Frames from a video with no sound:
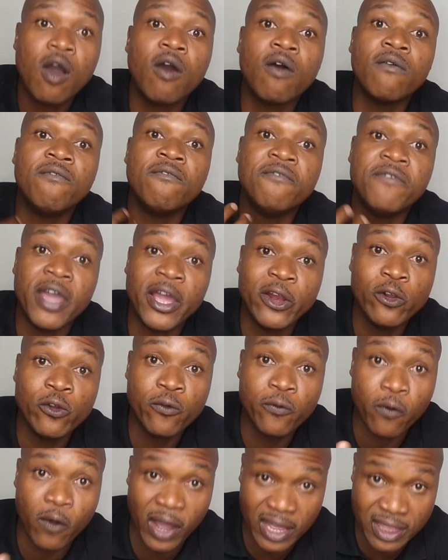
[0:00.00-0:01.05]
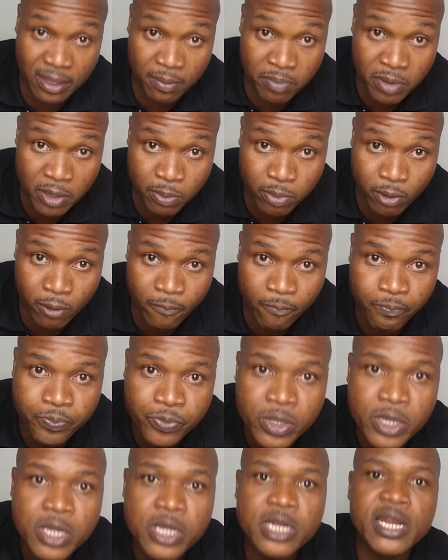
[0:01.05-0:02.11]
of value for other people.
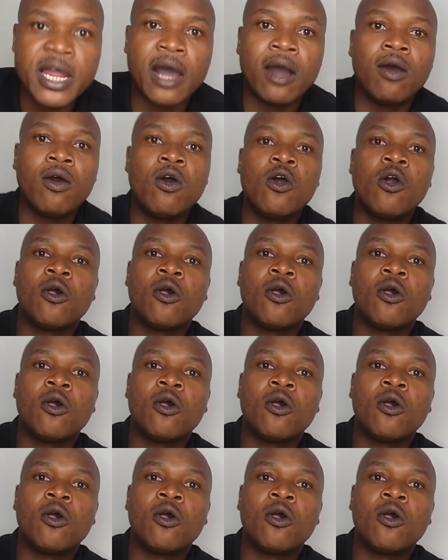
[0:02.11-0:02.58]
Now,